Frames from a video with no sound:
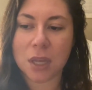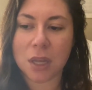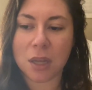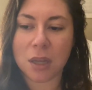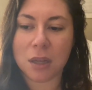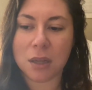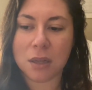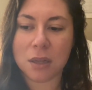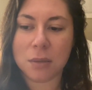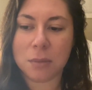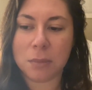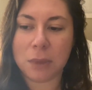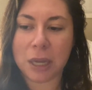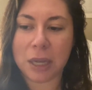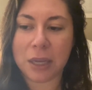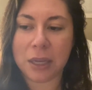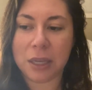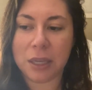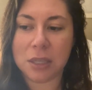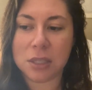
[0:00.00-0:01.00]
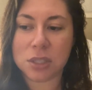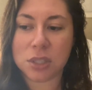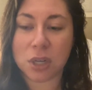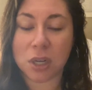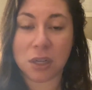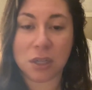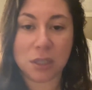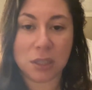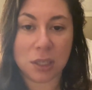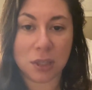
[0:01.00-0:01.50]
I
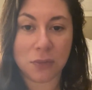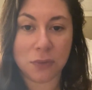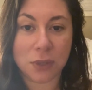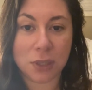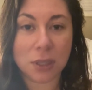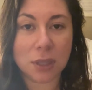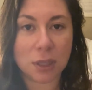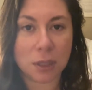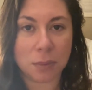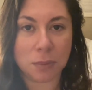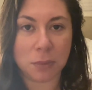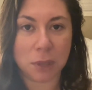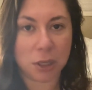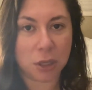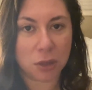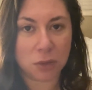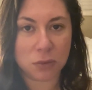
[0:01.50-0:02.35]
started giving them their